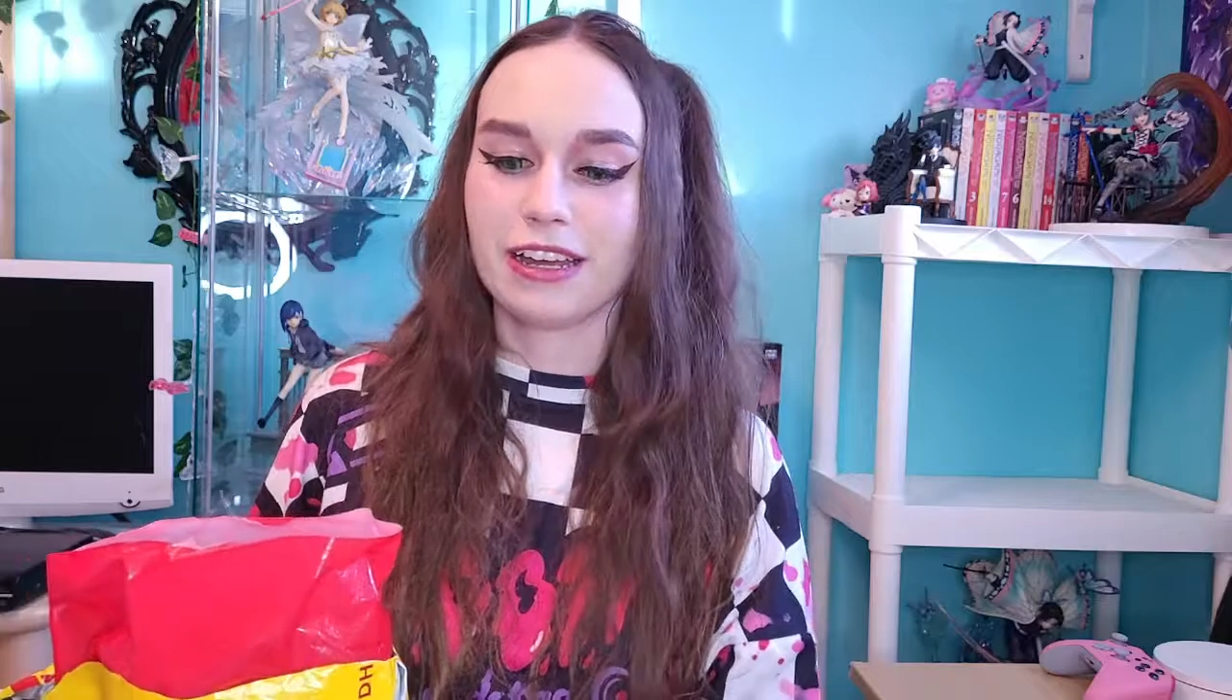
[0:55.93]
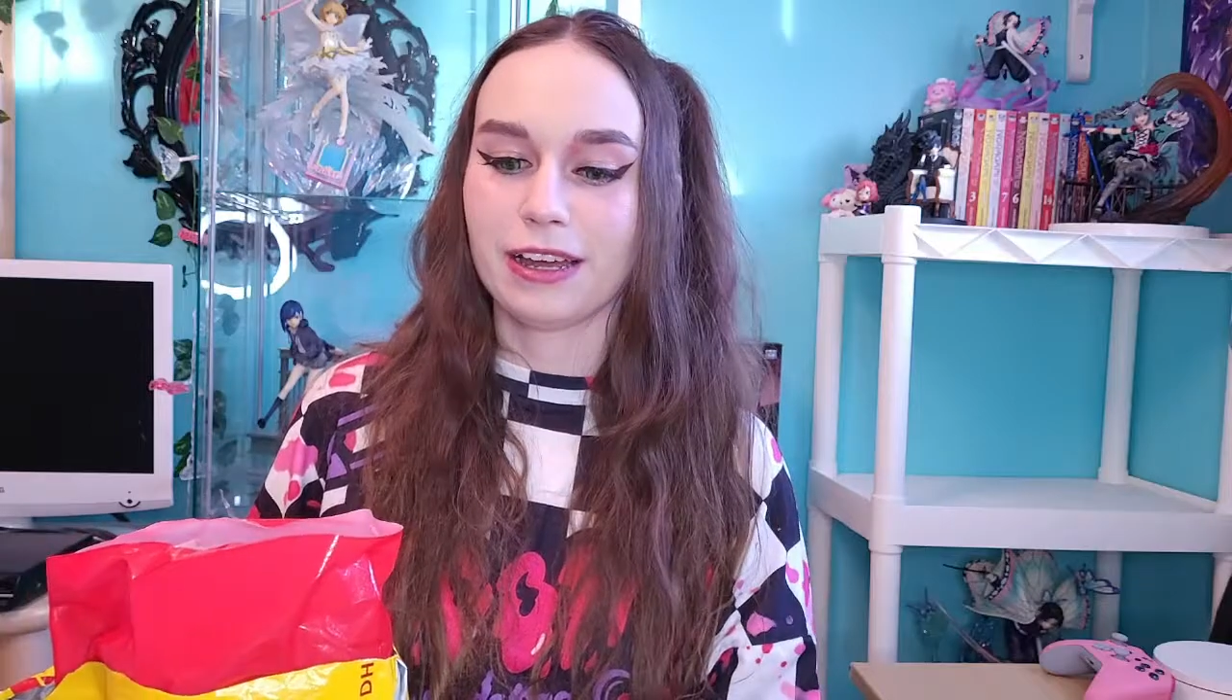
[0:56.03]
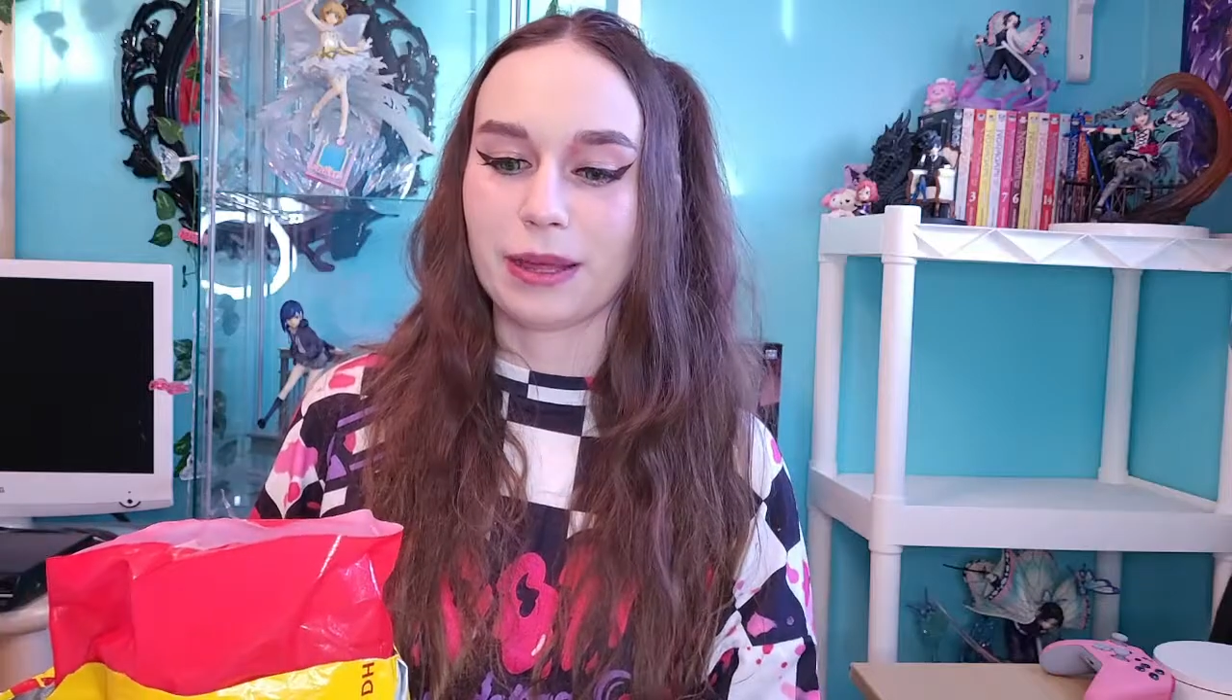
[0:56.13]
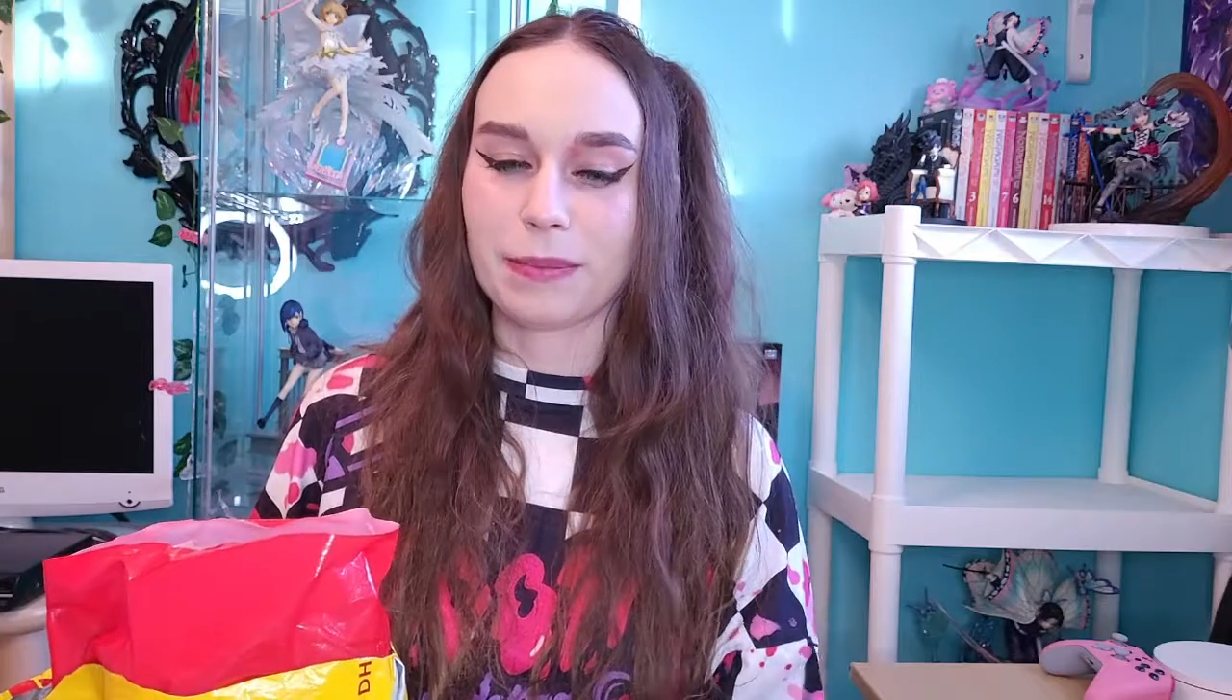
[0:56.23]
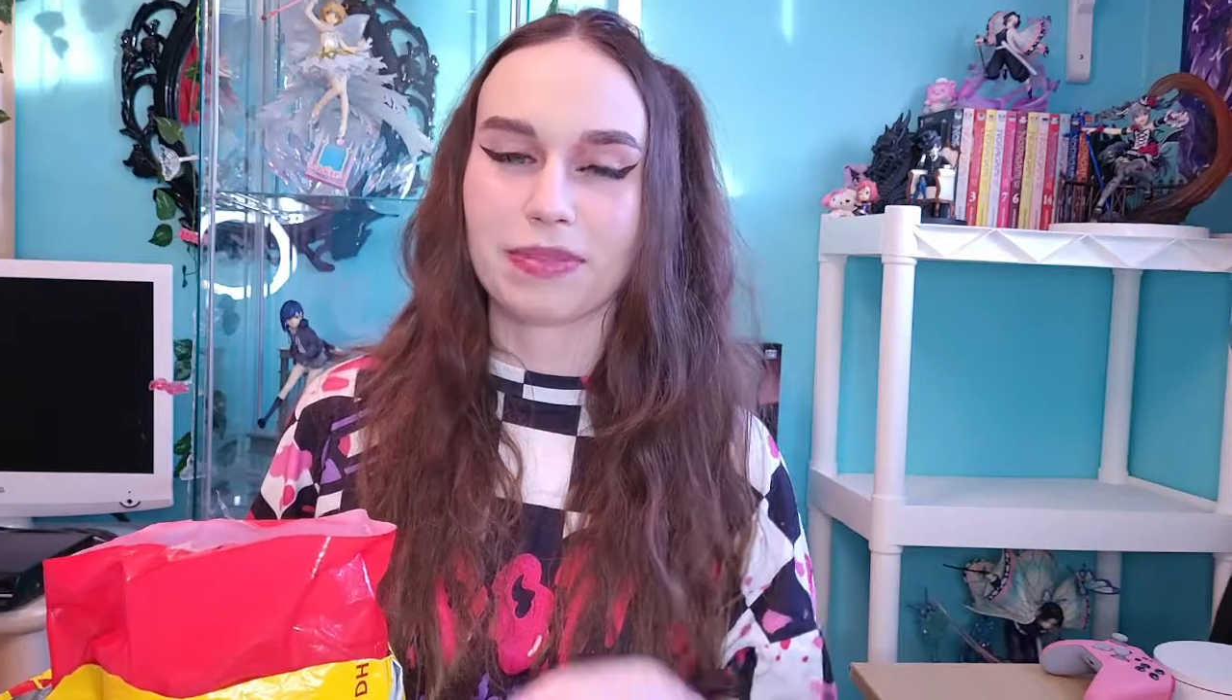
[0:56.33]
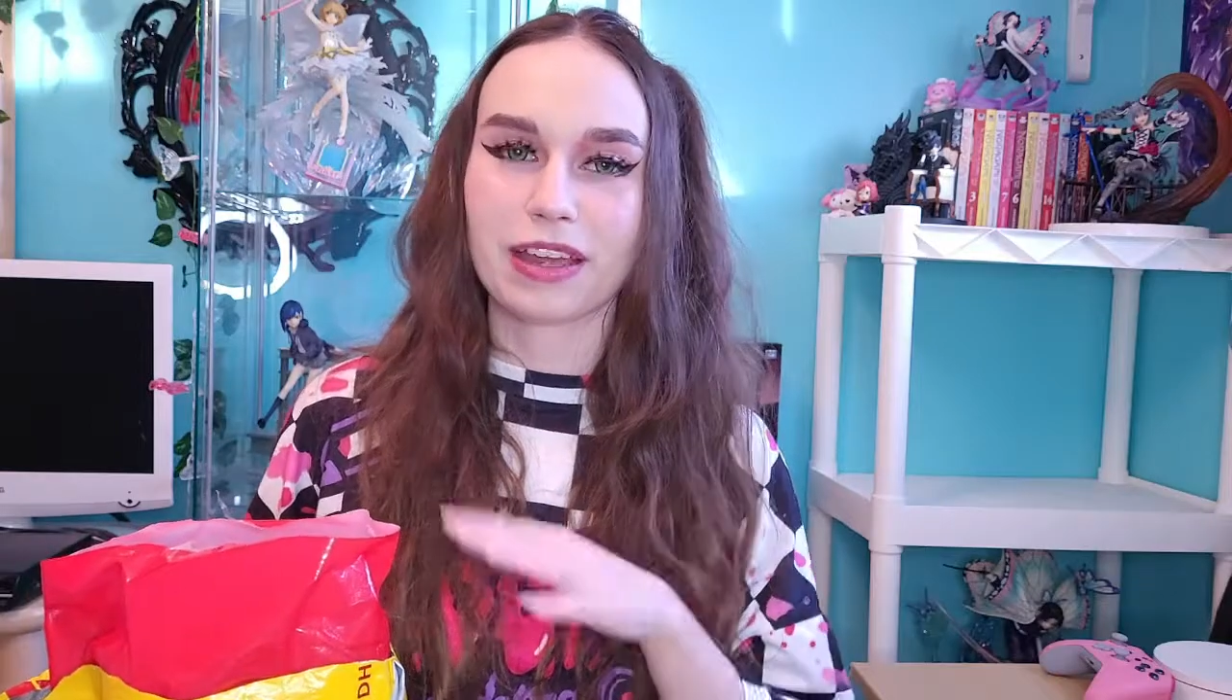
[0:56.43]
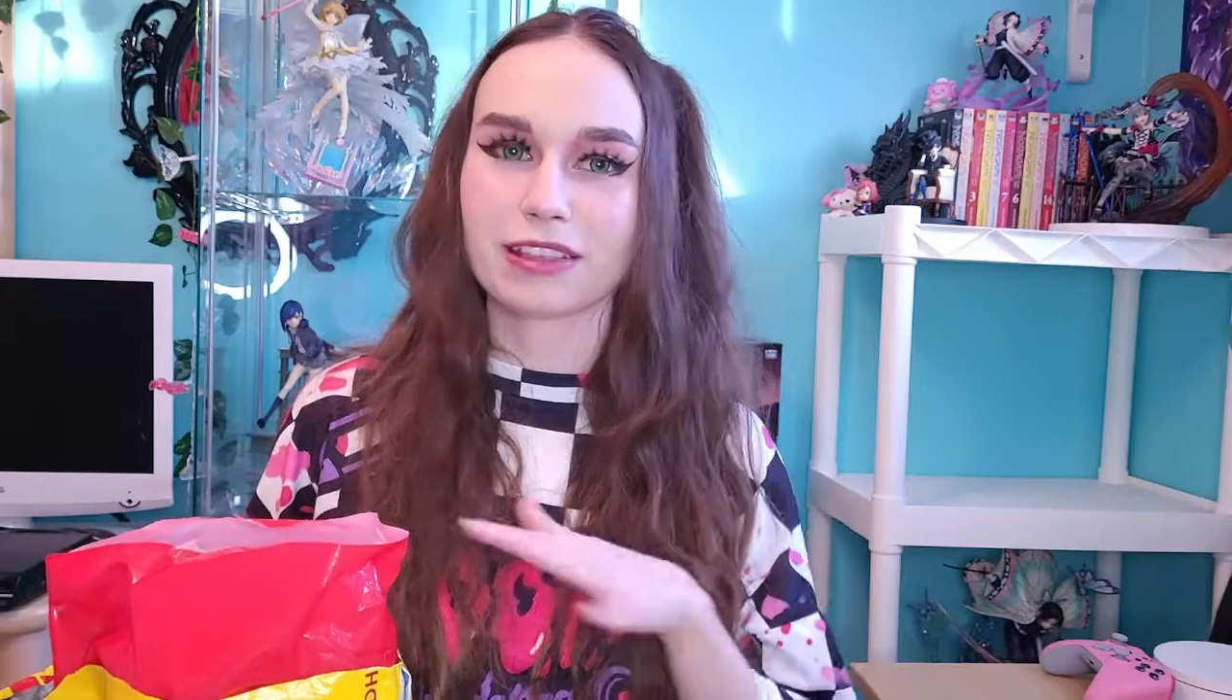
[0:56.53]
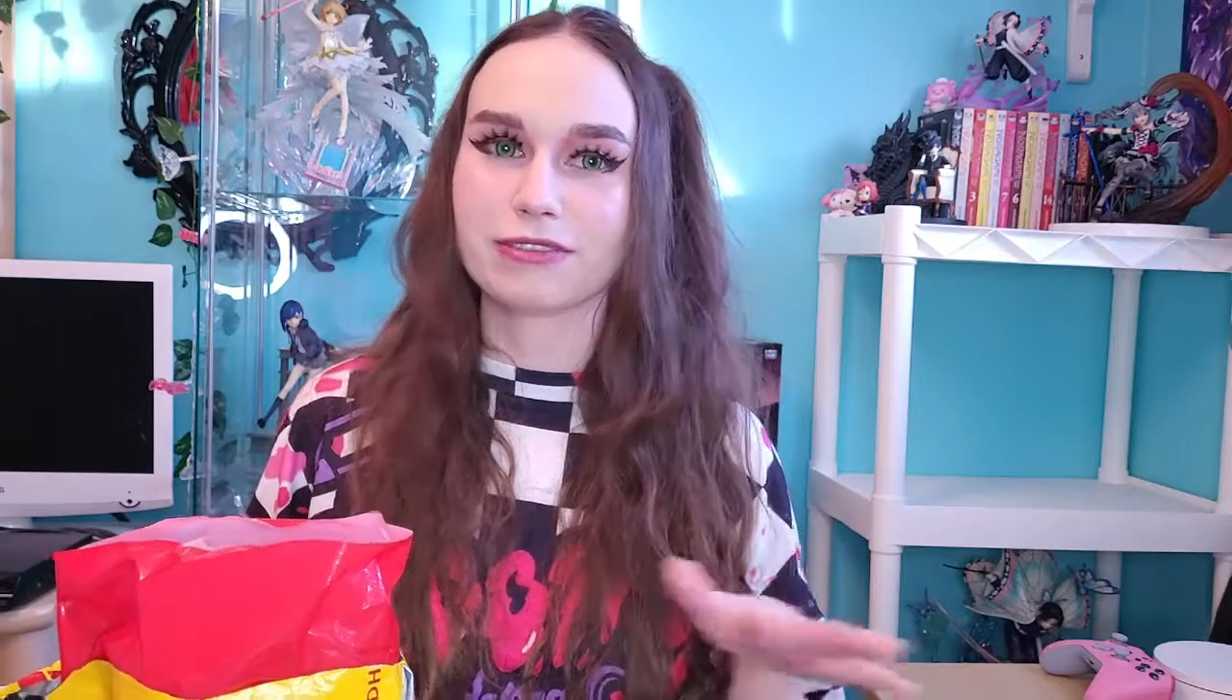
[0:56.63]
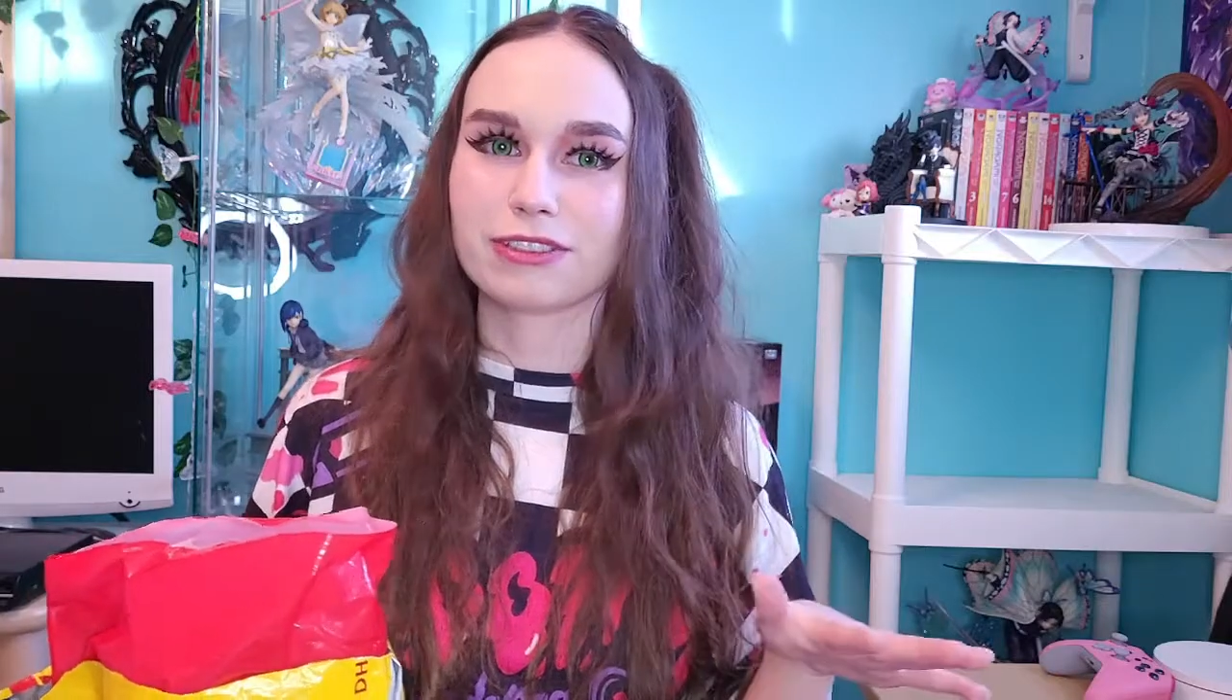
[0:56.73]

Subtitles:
I love